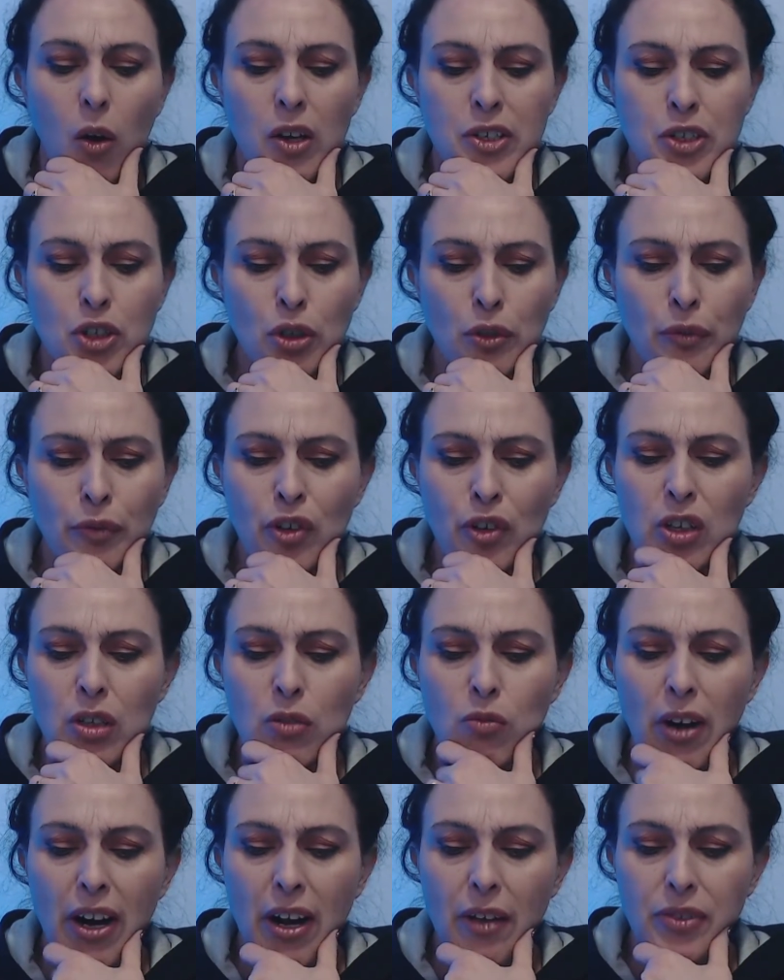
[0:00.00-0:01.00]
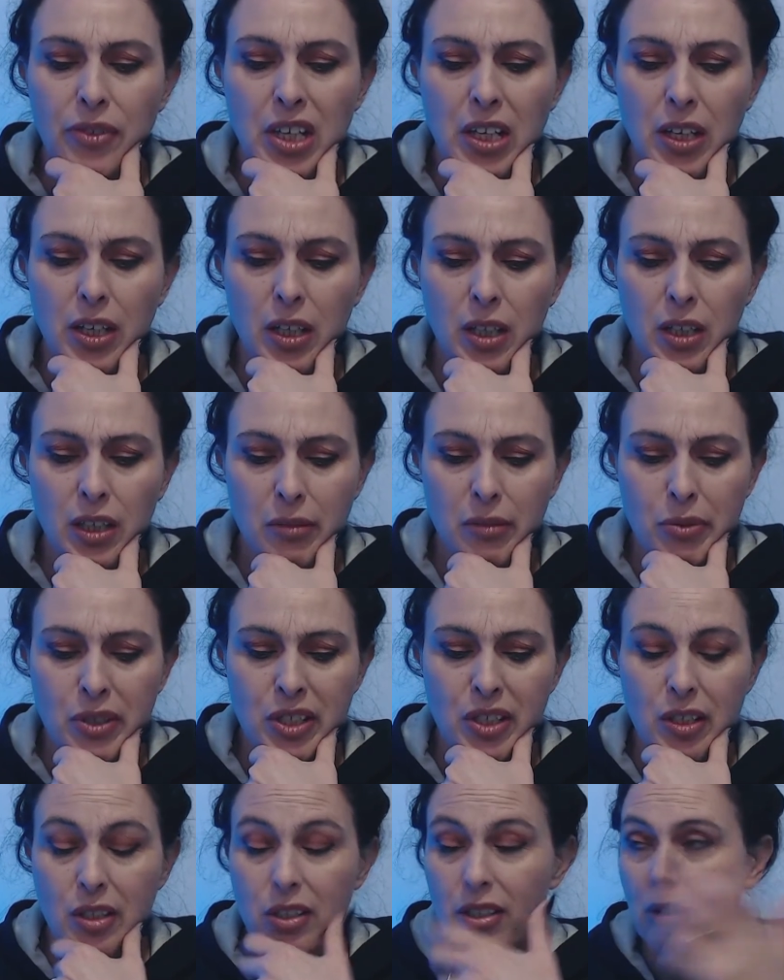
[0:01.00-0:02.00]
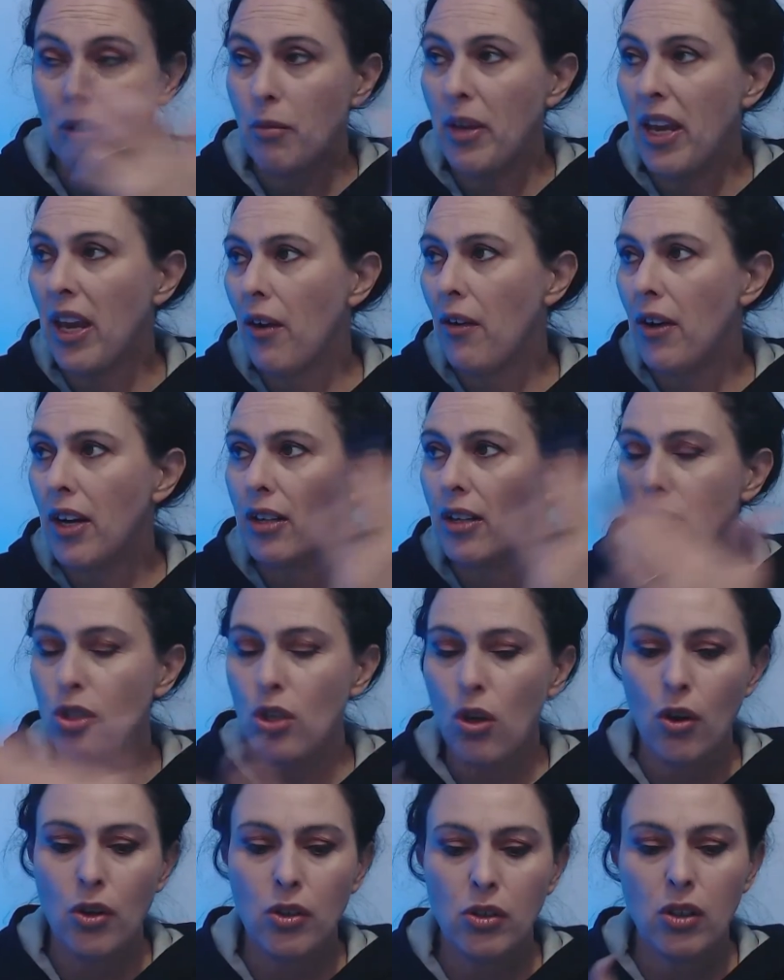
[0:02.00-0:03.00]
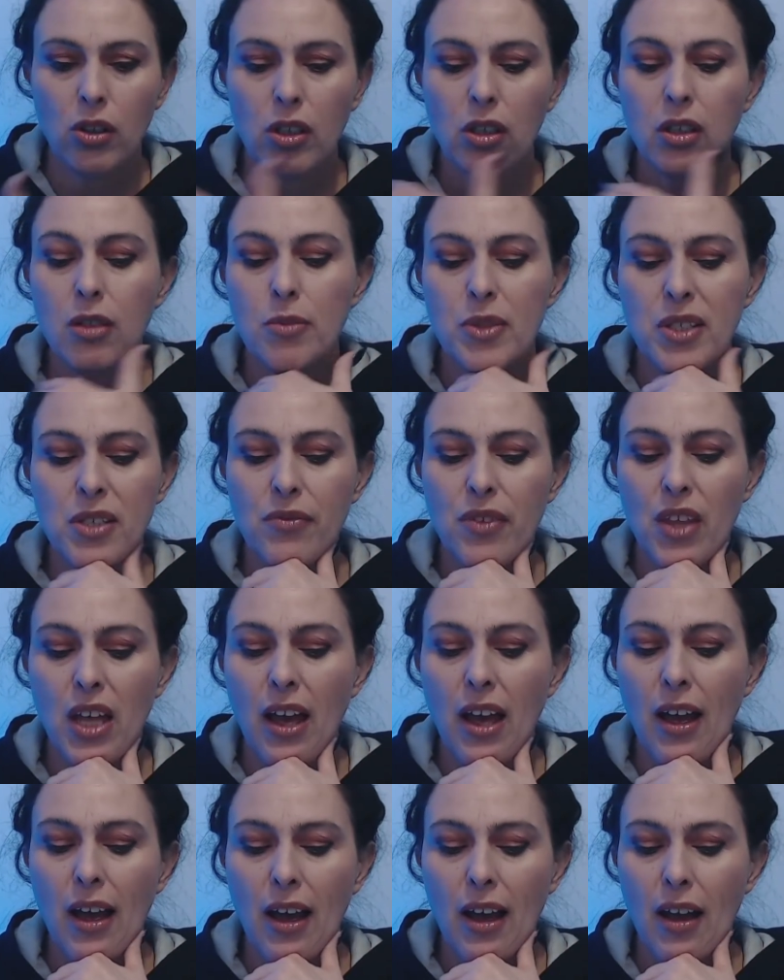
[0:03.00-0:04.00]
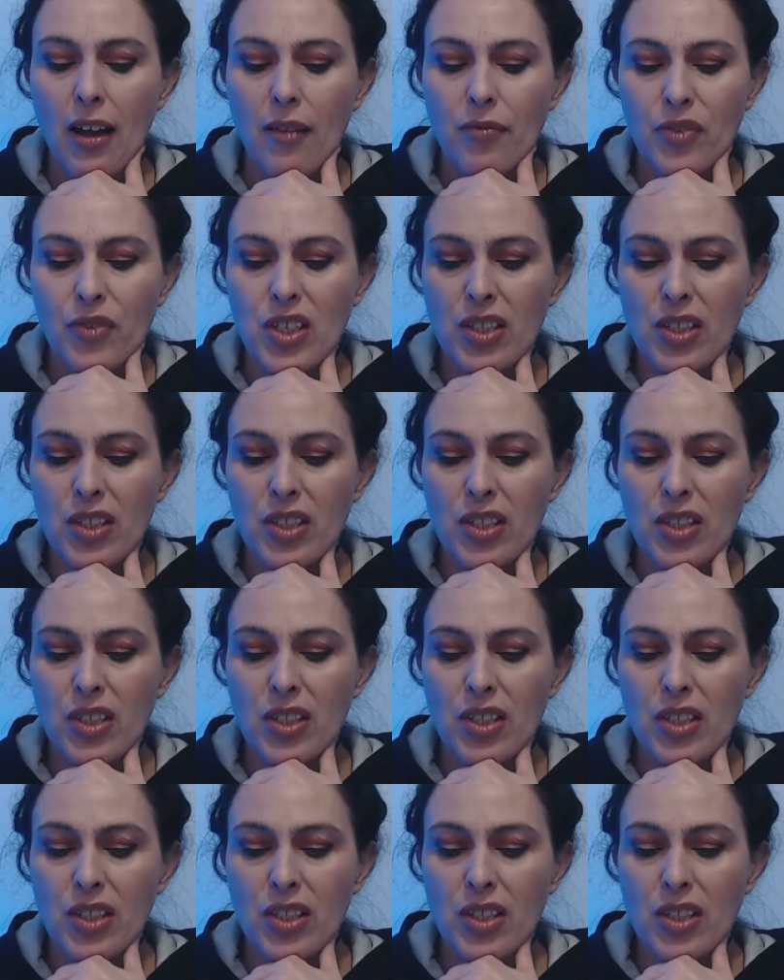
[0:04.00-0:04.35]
do feel around the eclipses, and I'm hearing a total eclipse of the heart.